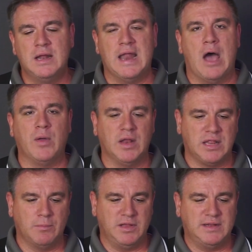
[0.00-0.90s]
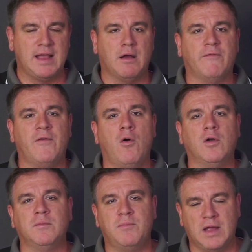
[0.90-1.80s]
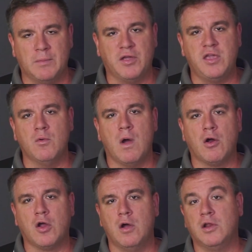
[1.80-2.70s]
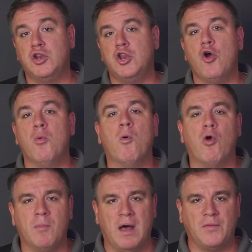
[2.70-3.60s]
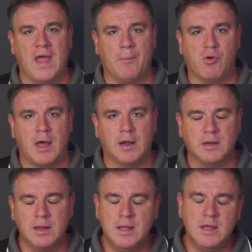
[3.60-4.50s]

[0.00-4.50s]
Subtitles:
Now we can simply take our phone and pick up a QR code and know more about that product.